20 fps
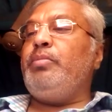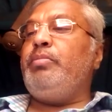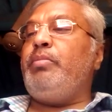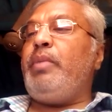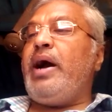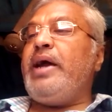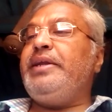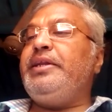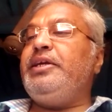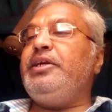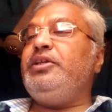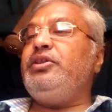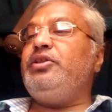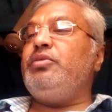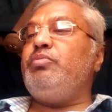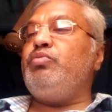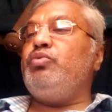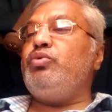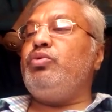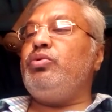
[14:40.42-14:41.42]
Mining
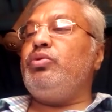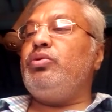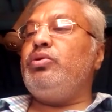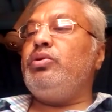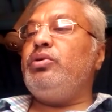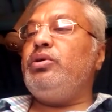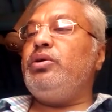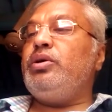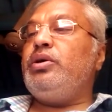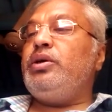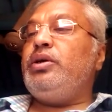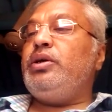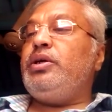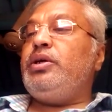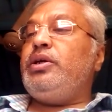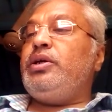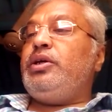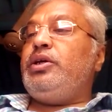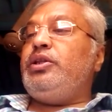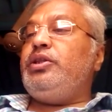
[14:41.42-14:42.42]
the moon.
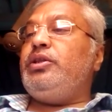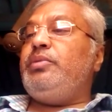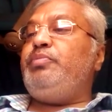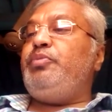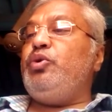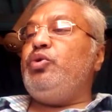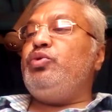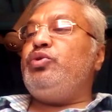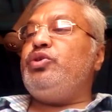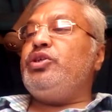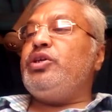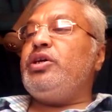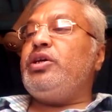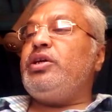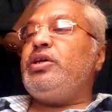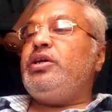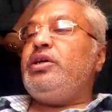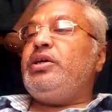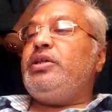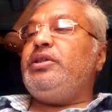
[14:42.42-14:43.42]
In the
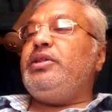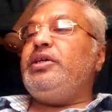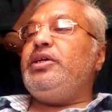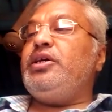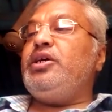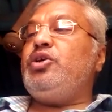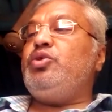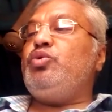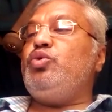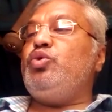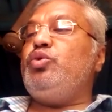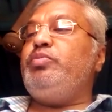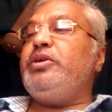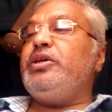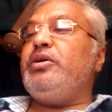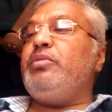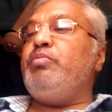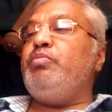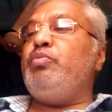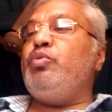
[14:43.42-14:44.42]
future, there could
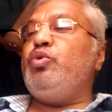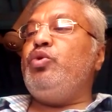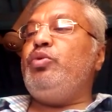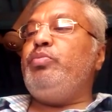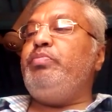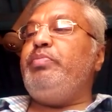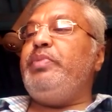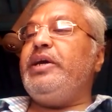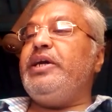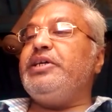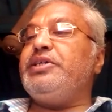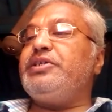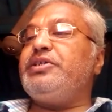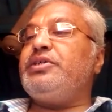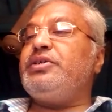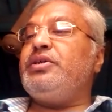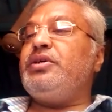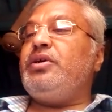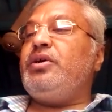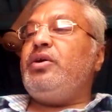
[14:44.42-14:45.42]
be a moon
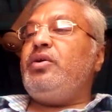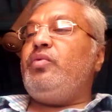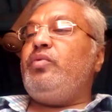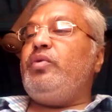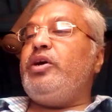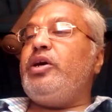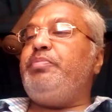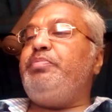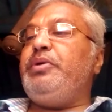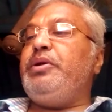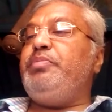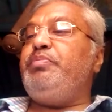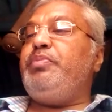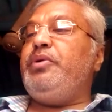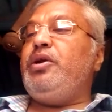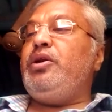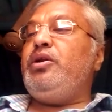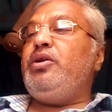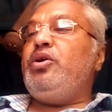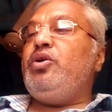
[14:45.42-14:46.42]
base where
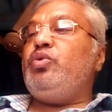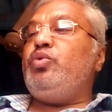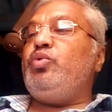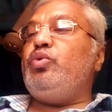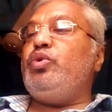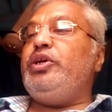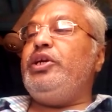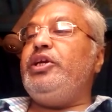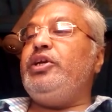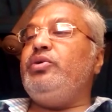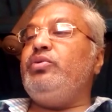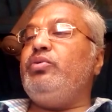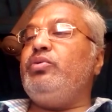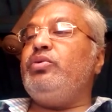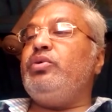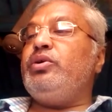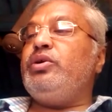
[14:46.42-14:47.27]
people could live.